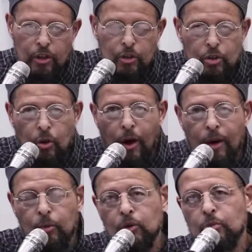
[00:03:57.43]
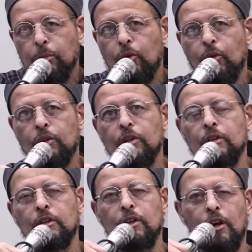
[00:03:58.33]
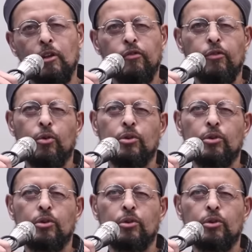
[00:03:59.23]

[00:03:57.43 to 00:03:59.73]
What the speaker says: So I was born in California.